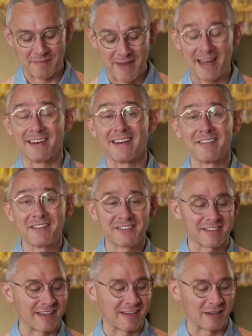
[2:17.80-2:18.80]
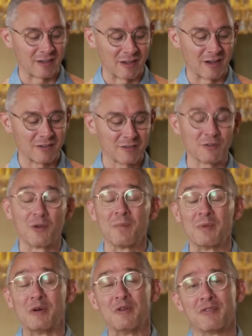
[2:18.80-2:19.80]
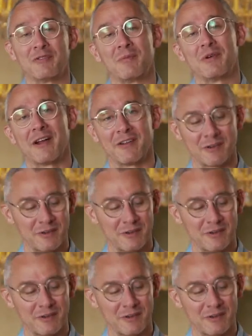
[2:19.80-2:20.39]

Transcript: magnificent lug sole boot from Brunello